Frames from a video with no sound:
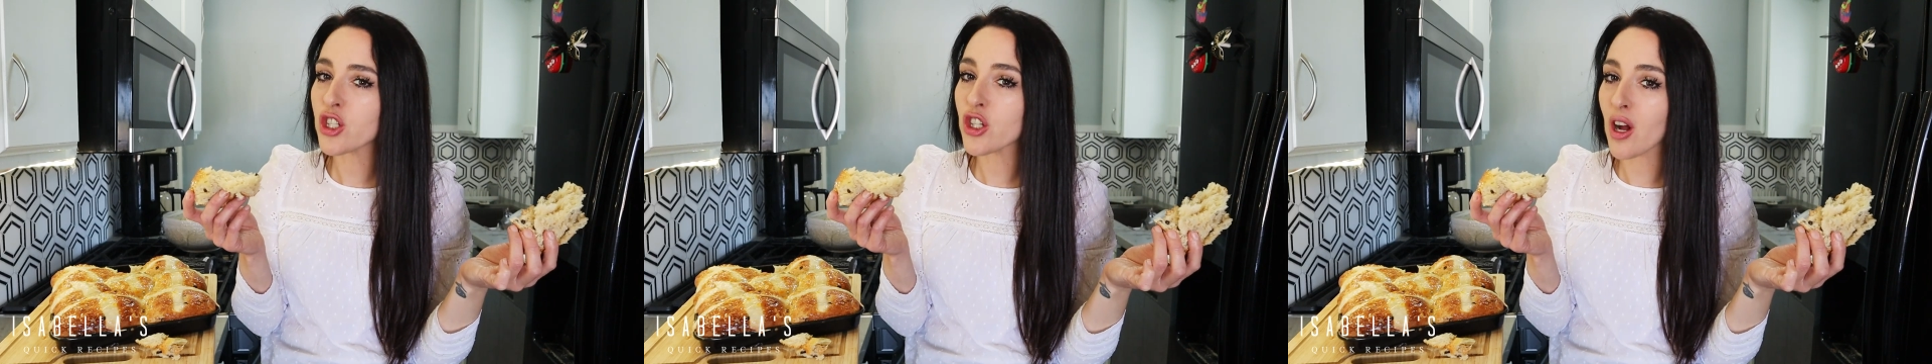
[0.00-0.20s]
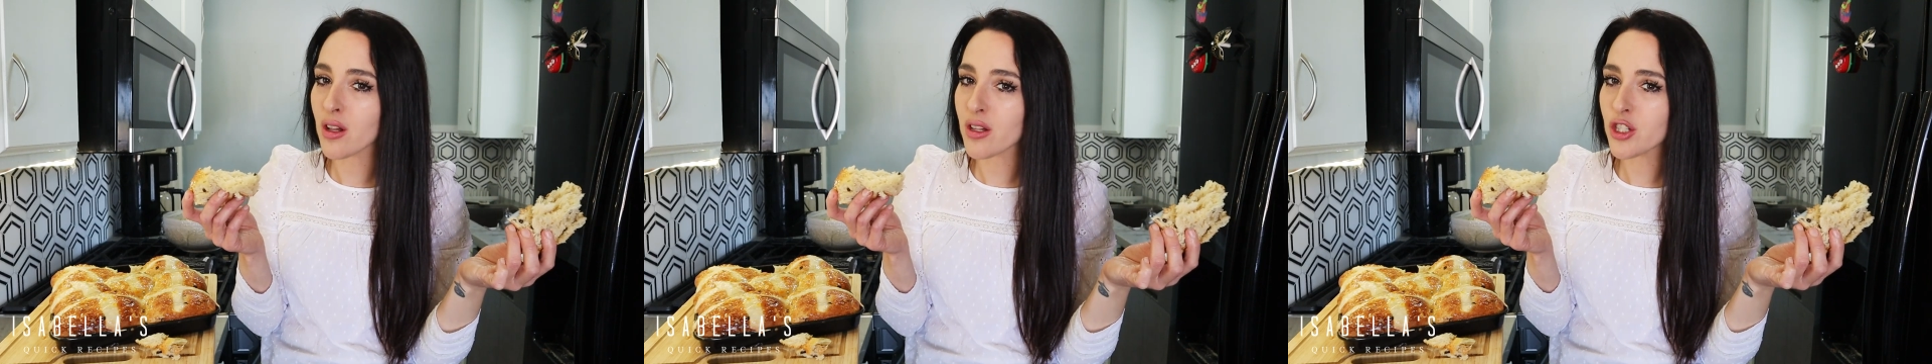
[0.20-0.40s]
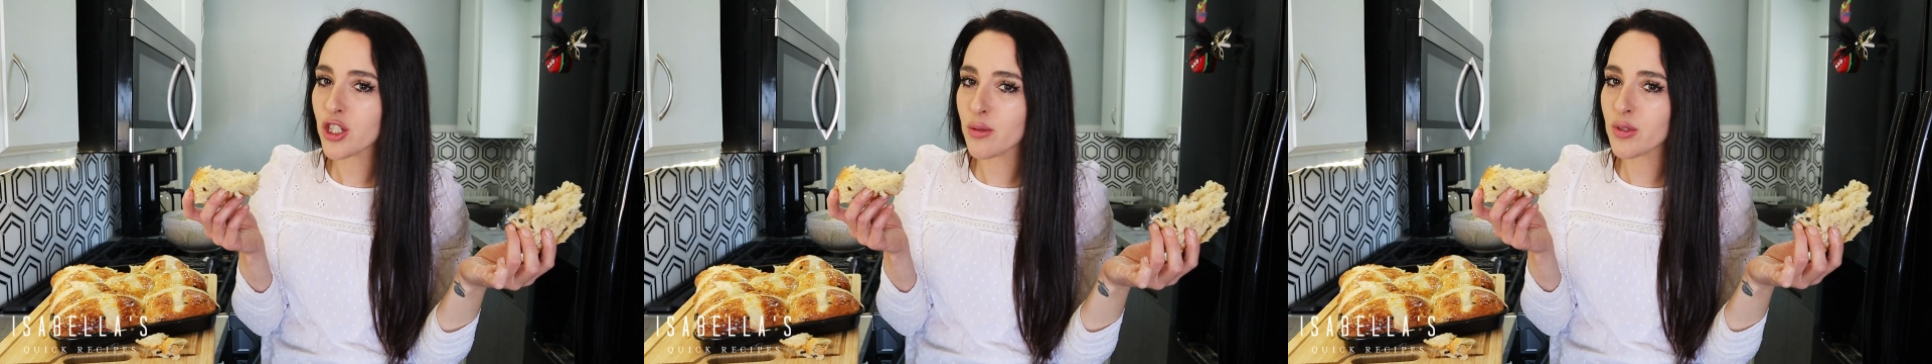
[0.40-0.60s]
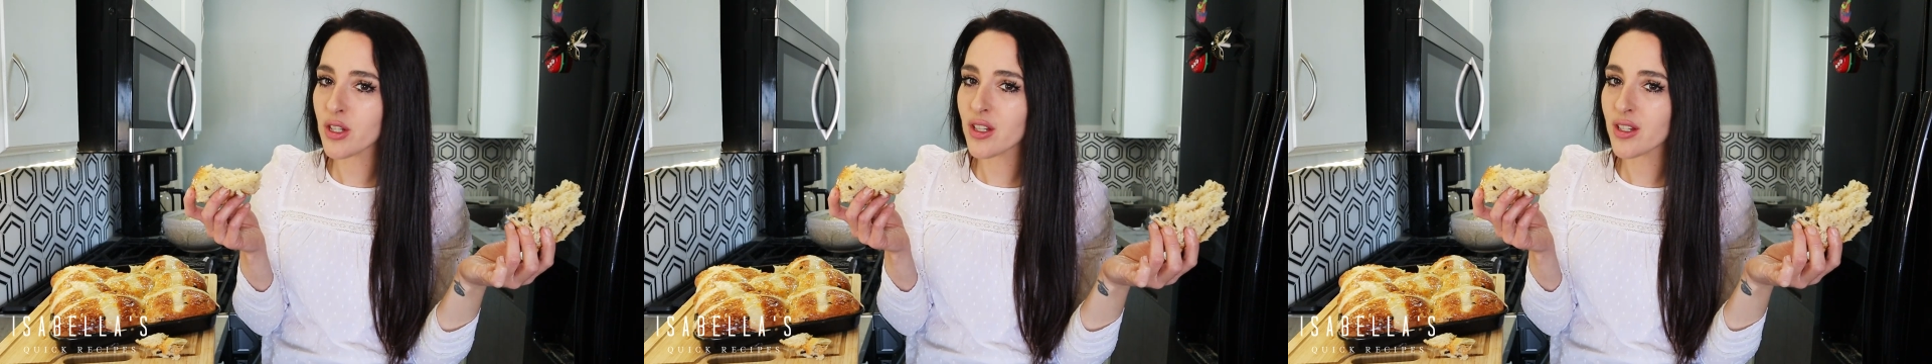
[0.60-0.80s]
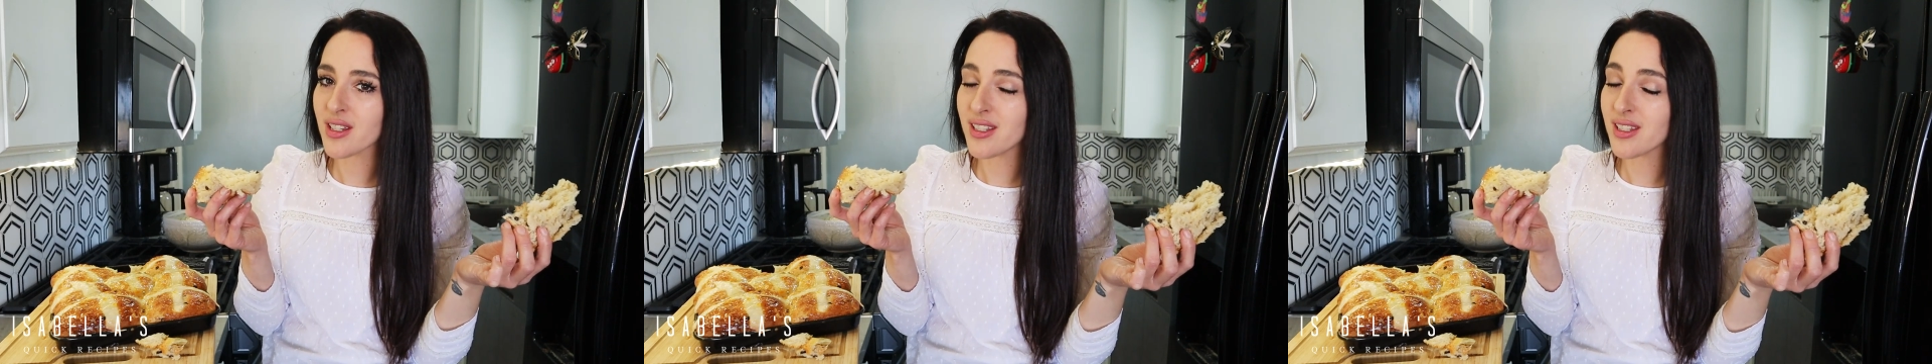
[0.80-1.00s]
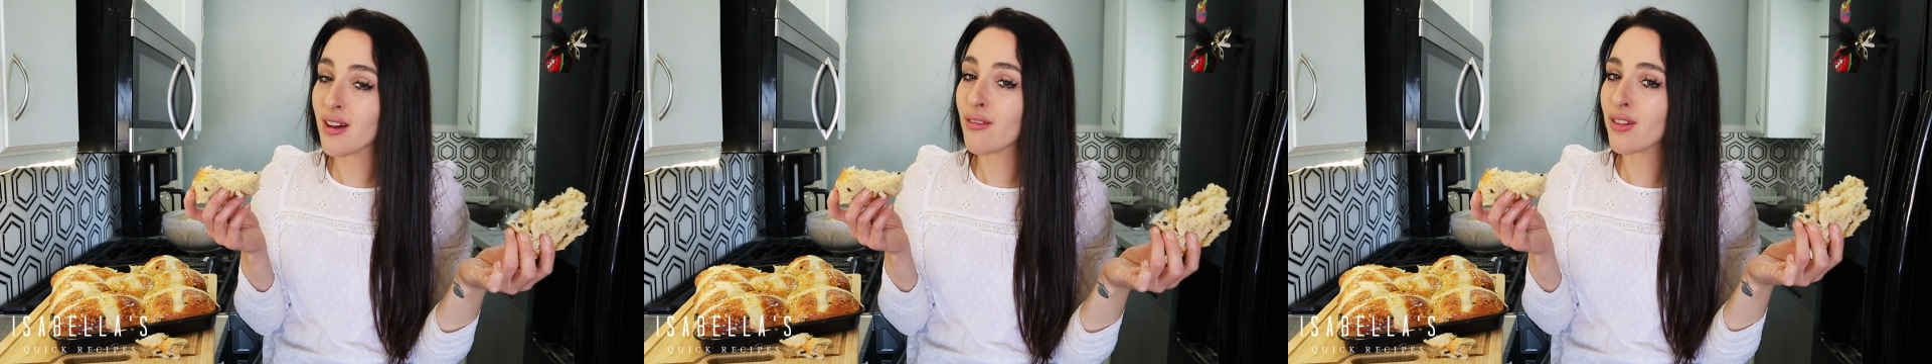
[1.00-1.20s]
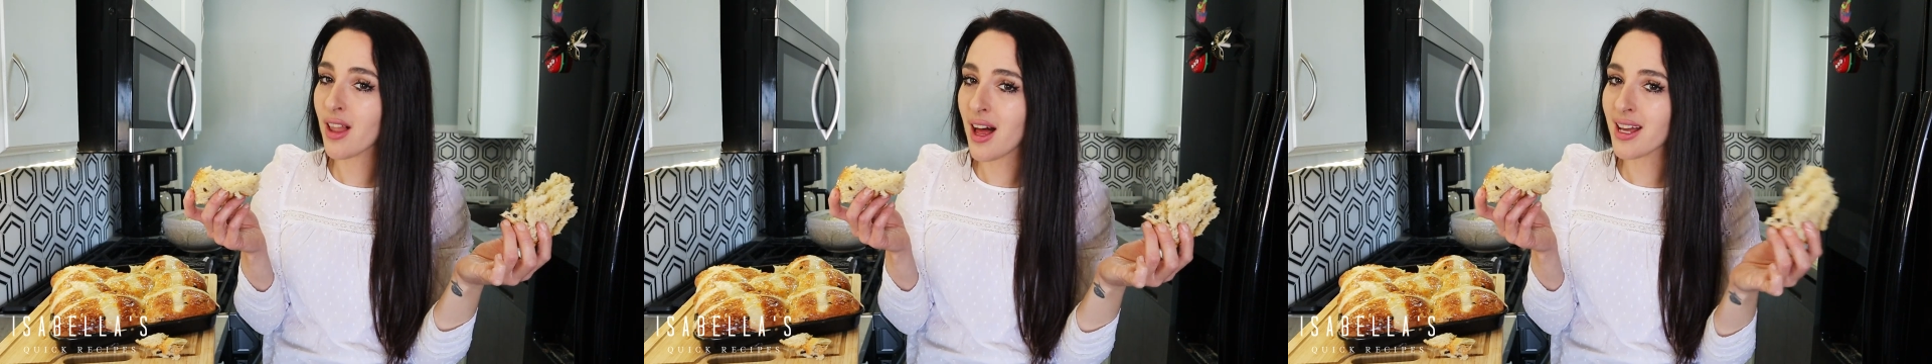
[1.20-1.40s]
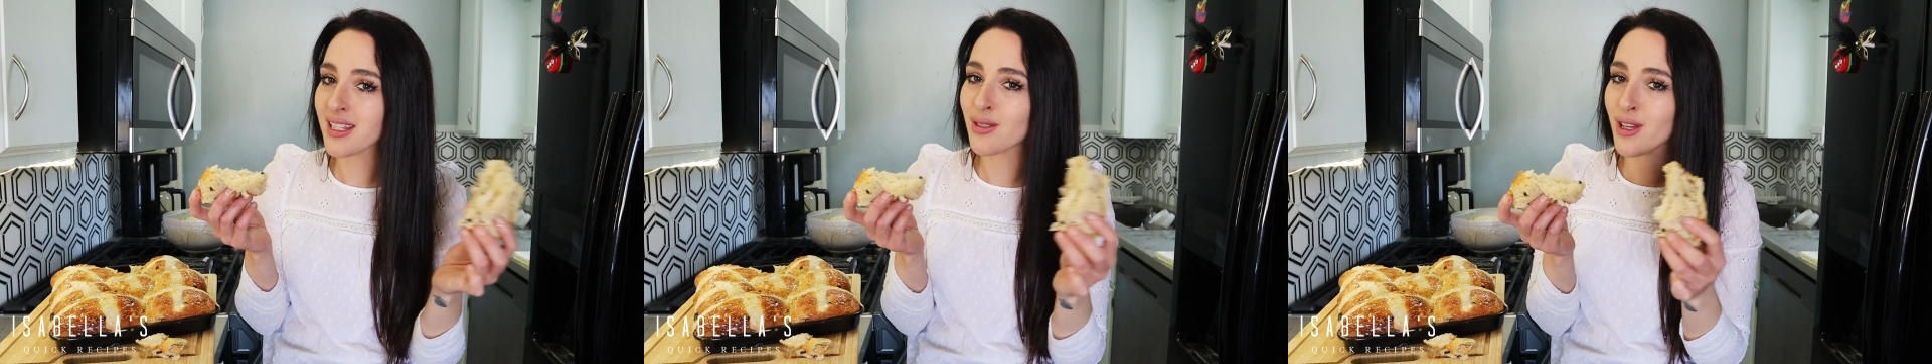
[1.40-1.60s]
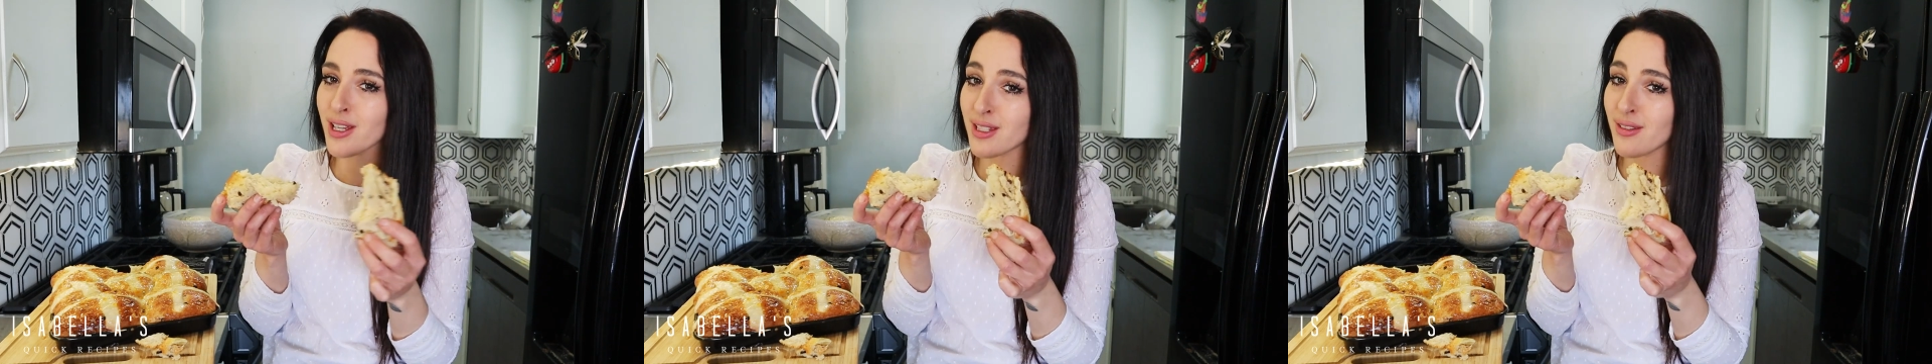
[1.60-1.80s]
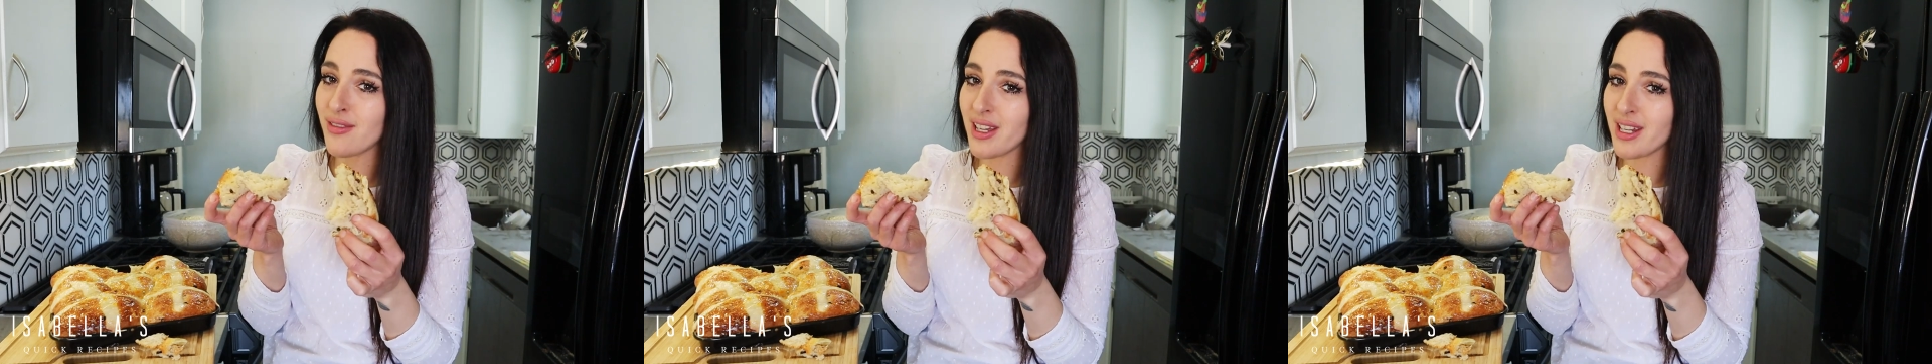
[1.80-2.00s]
chocolate chip cookies of last
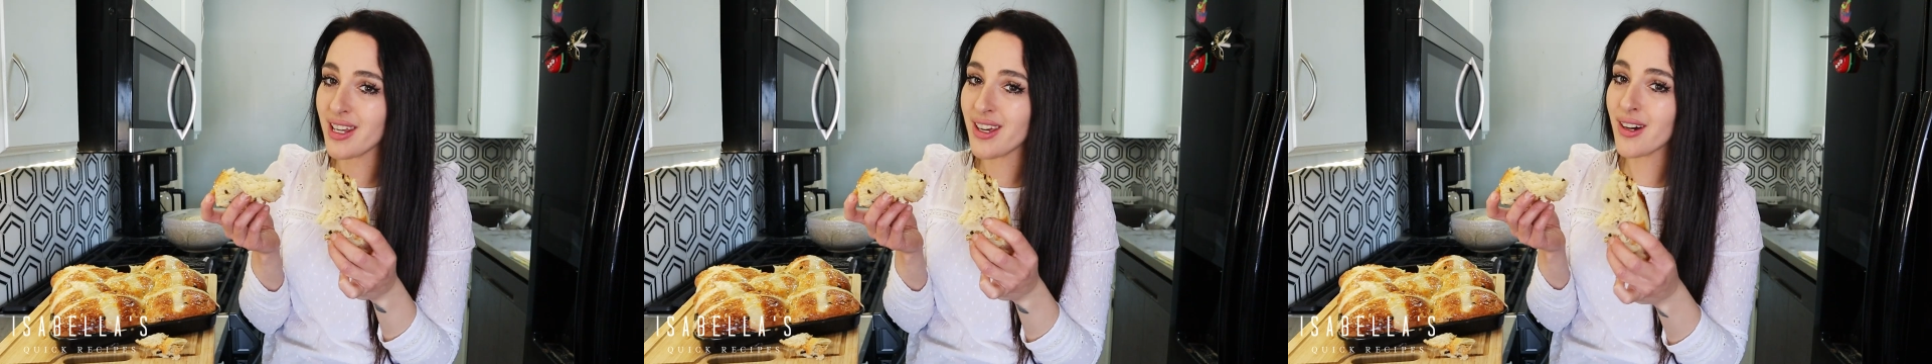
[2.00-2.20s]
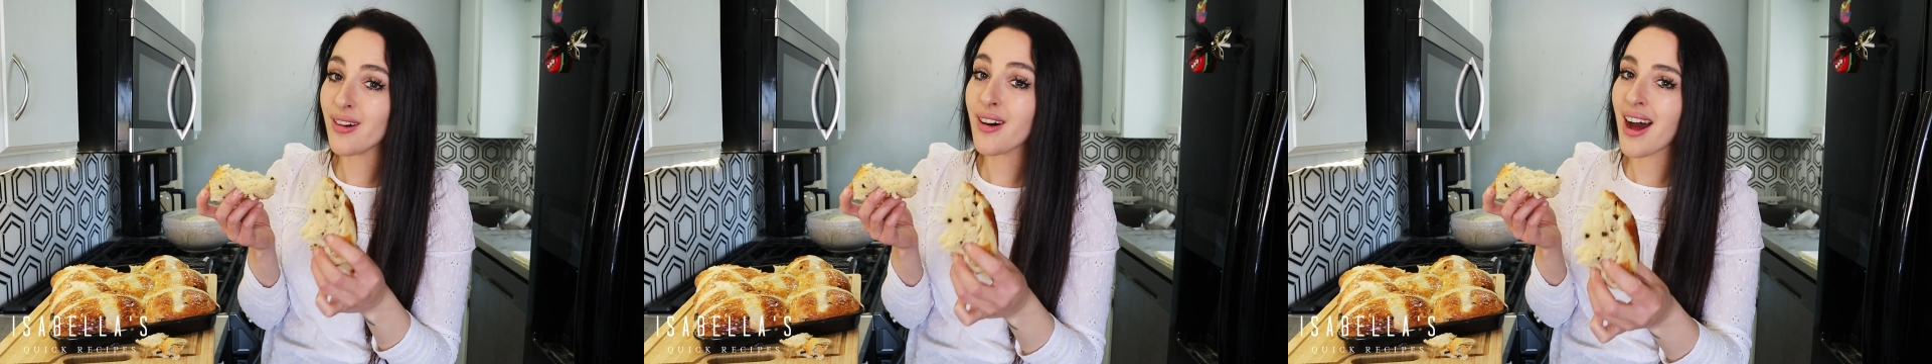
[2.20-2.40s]
week's video.